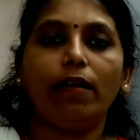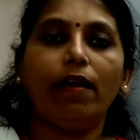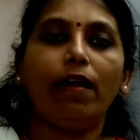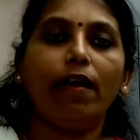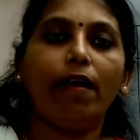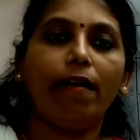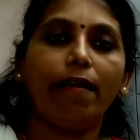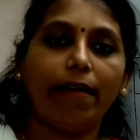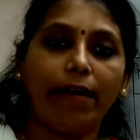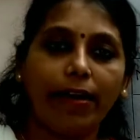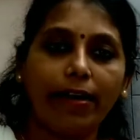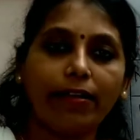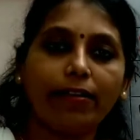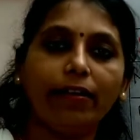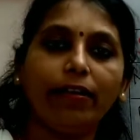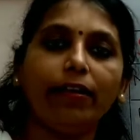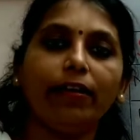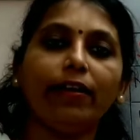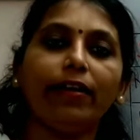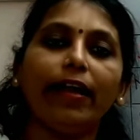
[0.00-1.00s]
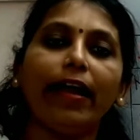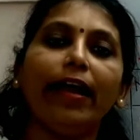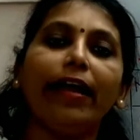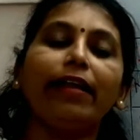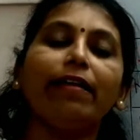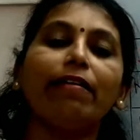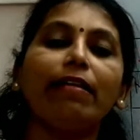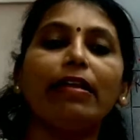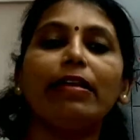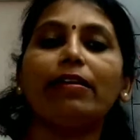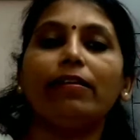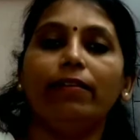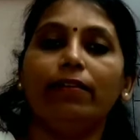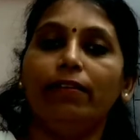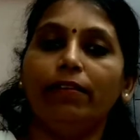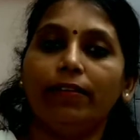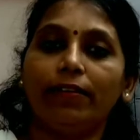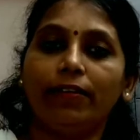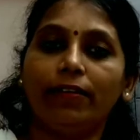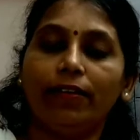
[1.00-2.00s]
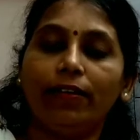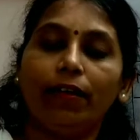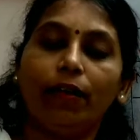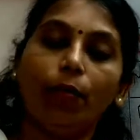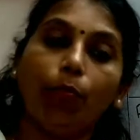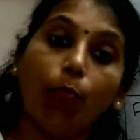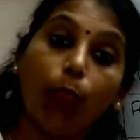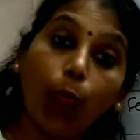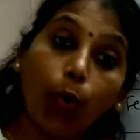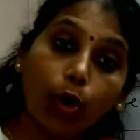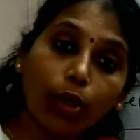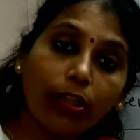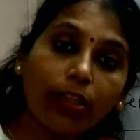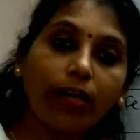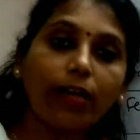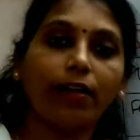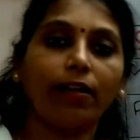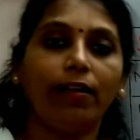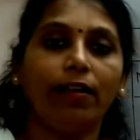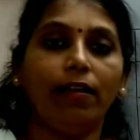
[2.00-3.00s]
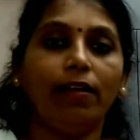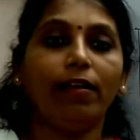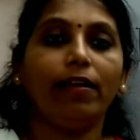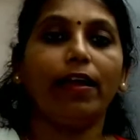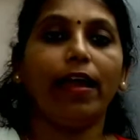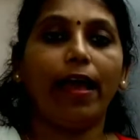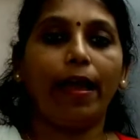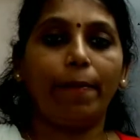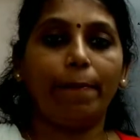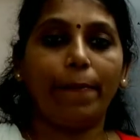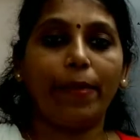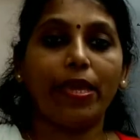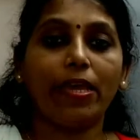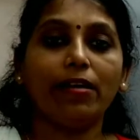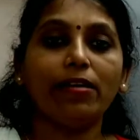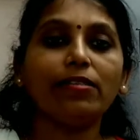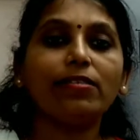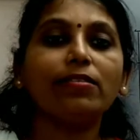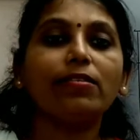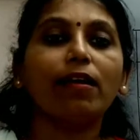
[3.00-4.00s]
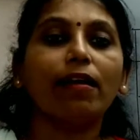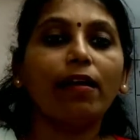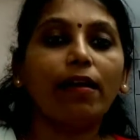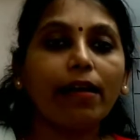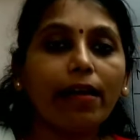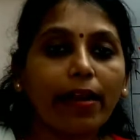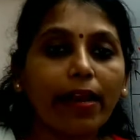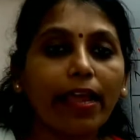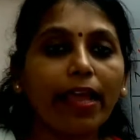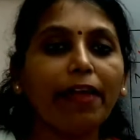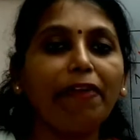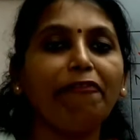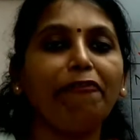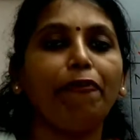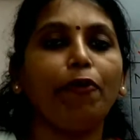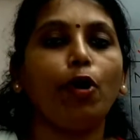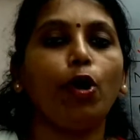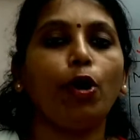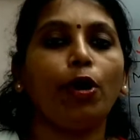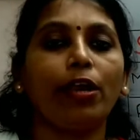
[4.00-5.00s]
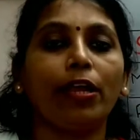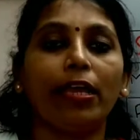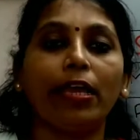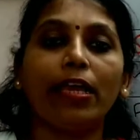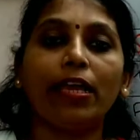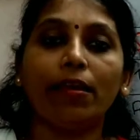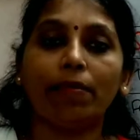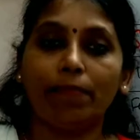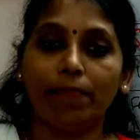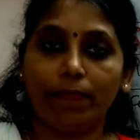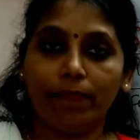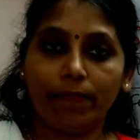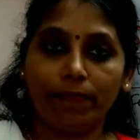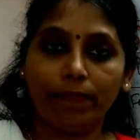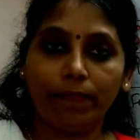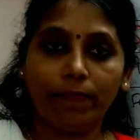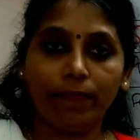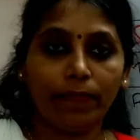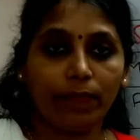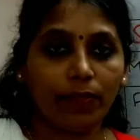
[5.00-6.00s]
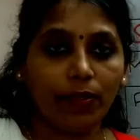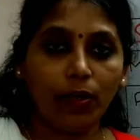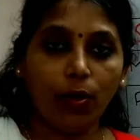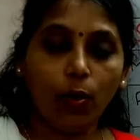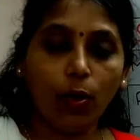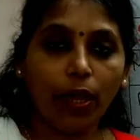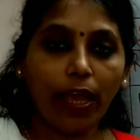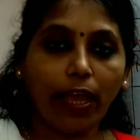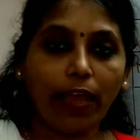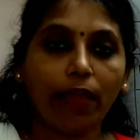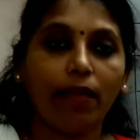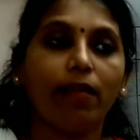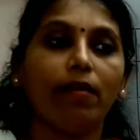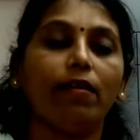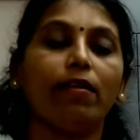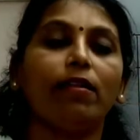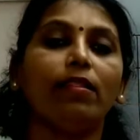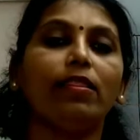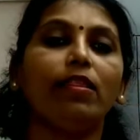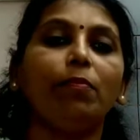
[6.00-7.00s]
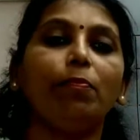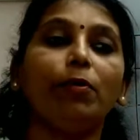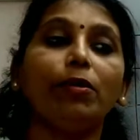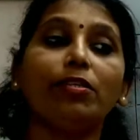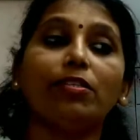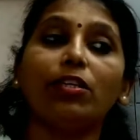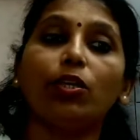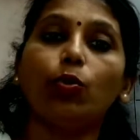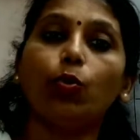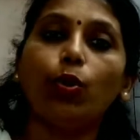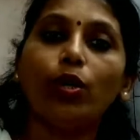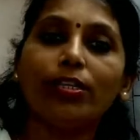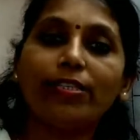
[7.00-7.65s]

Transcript: red color and green color. Both the color appears gray for him. Okay. The person who is